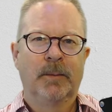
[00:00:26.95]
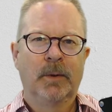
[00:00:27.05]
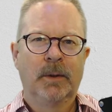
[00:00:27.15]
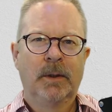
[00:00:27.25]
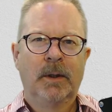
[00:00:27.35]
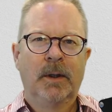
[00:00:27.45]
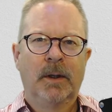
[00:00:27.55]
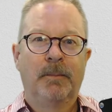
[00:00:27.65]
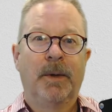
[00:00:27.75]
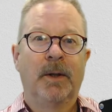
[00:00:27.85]
By the way, I'm
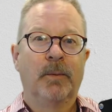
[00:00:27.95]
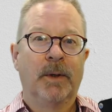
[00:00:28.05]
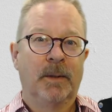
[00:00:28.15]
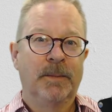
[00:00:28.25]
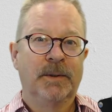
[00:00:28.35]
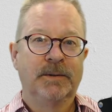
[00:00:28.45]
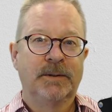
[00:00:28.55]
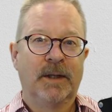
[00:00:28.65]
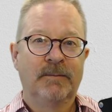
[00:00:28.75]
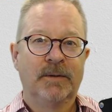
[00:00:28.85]
Nils Davis, and you can
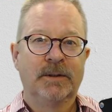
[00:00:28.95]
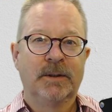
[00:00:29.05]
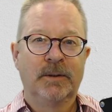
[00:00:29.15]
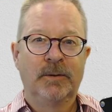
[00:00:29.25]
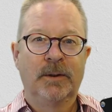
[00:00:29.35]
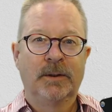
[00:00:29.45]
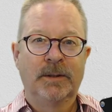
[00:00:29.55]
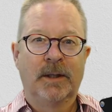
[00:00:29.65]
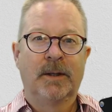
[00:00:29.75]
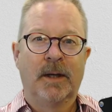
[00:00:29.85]
tell that I'm the author of
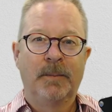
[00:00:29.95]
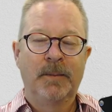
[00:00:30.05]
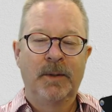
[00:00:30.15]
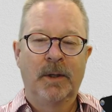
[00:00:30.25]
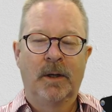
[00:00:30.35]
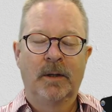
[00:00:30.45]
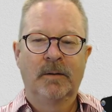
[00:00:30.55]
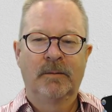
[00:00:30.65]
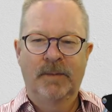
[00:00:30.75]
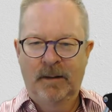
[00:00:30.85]
that if you look right
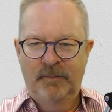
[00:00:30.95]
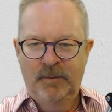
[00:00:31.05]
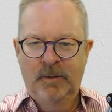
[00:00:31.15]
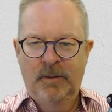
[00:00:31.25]
down there.